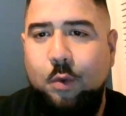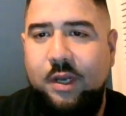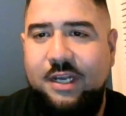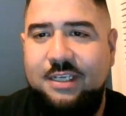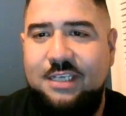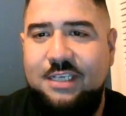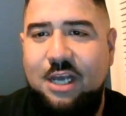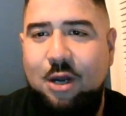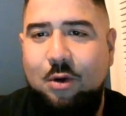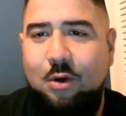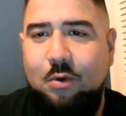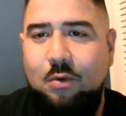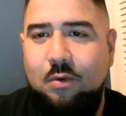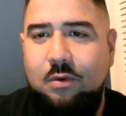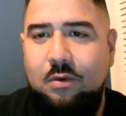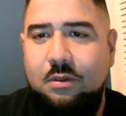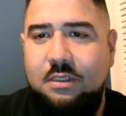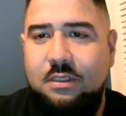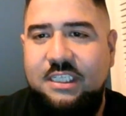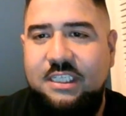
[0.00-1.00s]
You in this
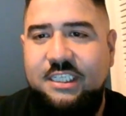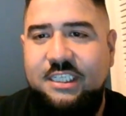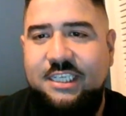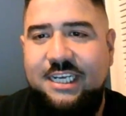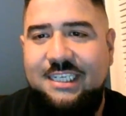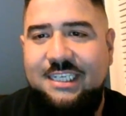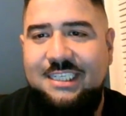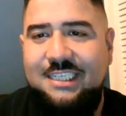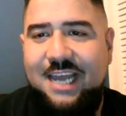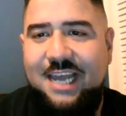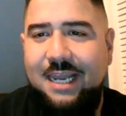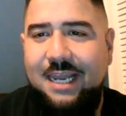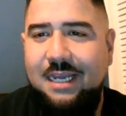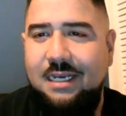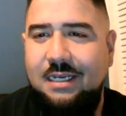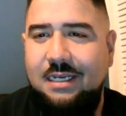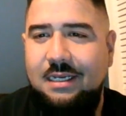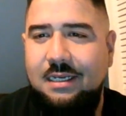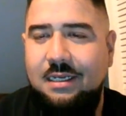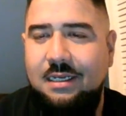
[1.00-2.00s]
hole, DJ
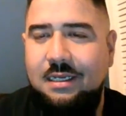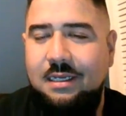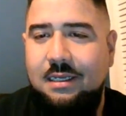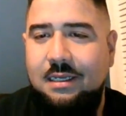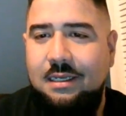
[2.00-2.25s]
Stank?